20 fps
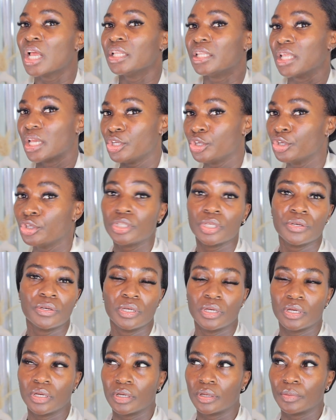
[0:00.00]
then use
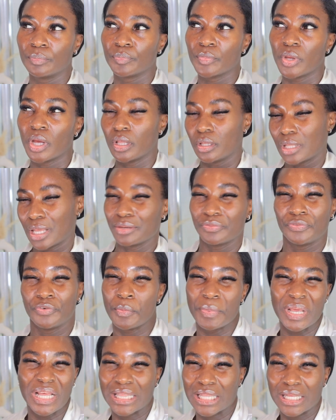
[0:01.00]
a like
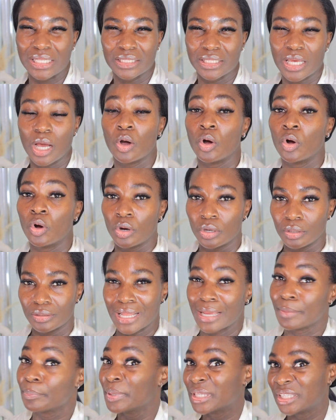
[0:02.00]
foaming cleanser, or
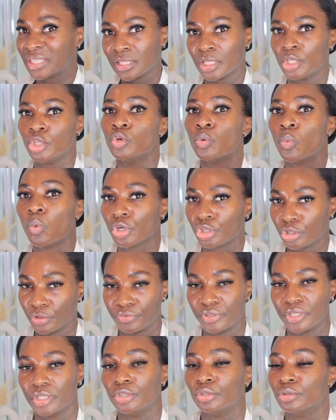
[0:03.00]
like basically you wash your
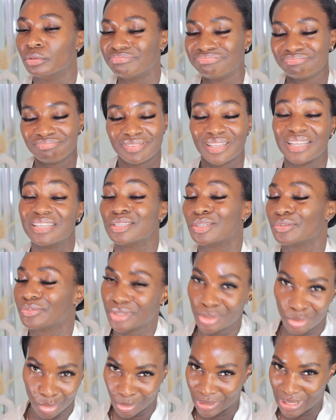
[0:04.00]
face, you cleanse your
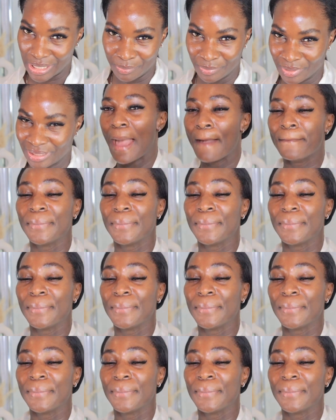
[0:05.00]
face 2 times,